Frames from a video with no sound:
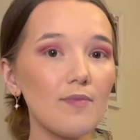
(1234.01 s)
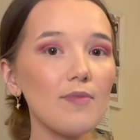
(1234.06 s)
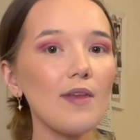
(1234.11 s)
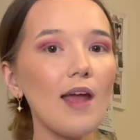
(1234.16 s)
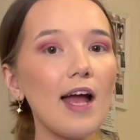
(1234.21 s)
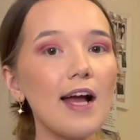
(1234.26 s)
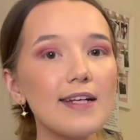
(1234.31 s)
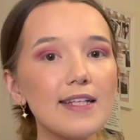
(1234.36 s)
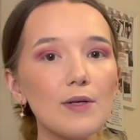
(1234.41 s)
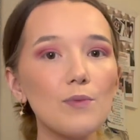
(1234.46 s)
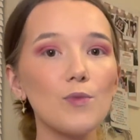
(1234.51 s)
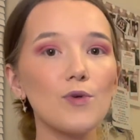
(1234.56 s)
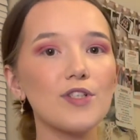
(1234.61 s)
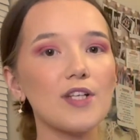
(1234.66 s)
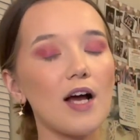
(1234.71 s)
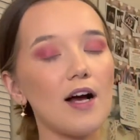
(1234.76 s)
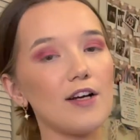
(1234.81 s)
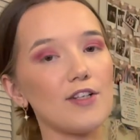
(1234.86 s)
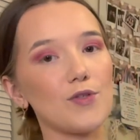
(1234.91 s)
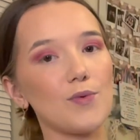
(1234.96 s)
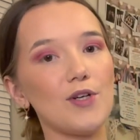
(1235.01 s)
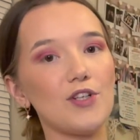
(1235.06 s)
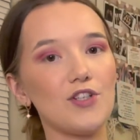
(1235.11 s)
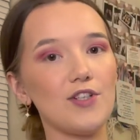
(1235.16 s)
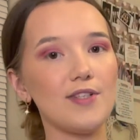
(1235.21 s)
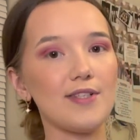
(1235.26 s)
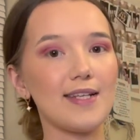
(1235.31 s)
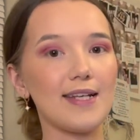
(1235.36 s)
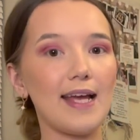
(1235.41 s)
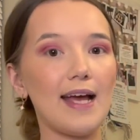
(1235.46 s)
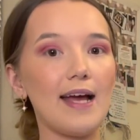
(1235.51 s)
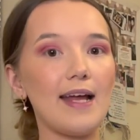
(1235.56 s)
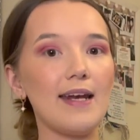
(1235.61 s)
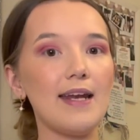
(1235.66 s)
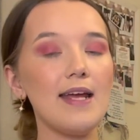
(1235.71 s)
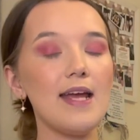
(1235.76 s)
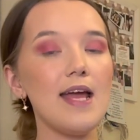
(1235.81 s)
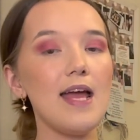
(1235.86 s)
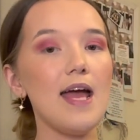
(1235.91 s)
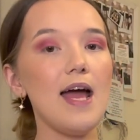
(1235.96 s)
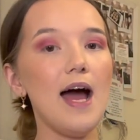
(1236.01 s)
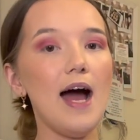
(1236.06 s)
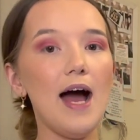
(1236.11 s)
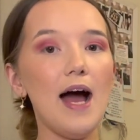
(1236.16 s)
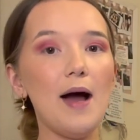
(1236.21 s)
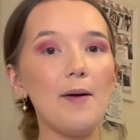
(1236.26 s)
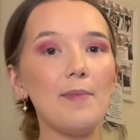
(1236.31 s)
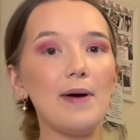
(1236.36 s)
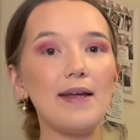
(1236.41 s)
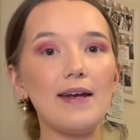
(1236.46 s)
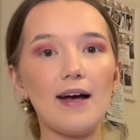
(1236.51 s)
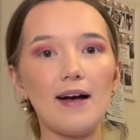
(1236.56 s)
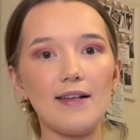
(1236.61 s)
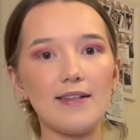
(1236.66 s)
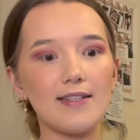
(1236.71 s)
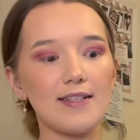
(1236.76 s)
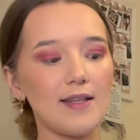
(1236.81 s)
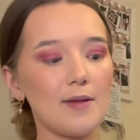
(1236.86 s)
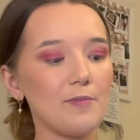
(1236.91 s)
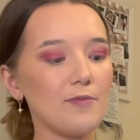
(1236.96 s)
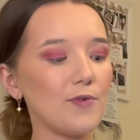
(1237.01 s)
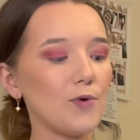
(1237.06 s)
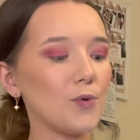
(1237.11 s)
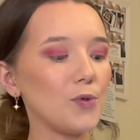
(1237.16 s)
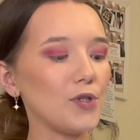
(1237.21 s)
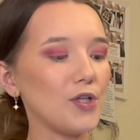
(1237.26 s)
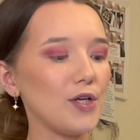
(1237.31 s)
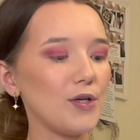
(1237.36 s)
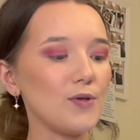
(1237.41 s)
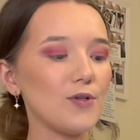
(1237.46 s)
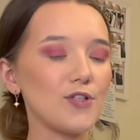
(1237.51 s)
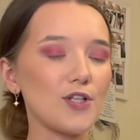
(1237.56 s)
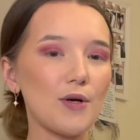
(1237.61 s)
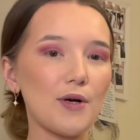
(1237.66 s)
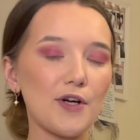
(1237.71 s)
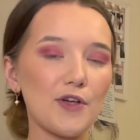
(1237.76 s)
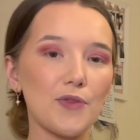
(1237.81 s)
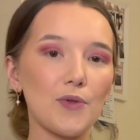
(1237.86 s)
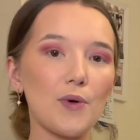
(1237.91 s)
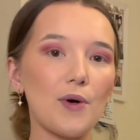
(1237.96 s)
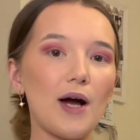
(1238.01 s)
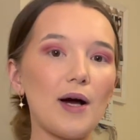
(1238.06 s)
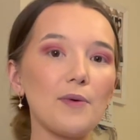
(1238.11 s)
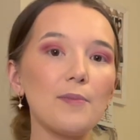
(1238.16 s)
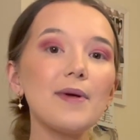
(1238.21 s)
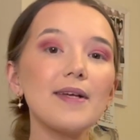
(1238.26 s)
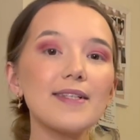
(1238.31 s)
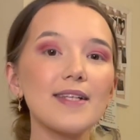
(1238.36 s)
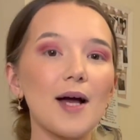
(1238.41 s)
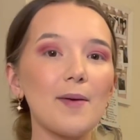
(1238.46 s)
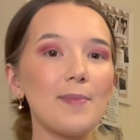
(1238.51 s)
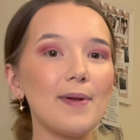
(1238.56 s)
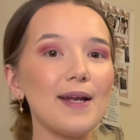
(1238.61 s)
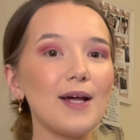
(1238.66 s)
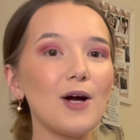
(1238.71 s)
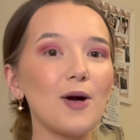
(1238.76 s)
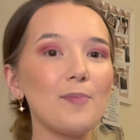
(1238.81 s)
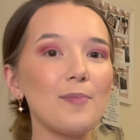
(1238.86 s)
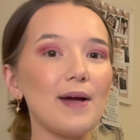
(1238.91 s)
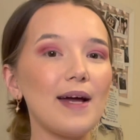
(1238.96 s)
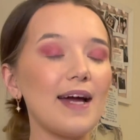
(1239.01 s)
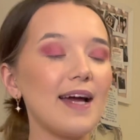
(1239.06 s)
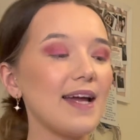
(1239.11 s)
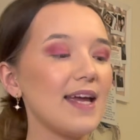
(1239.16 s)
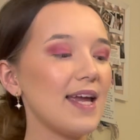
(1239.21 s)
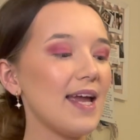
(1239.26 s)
I didn't want to ask questions again and answer them for you, so I thought I'd mix it up a little bit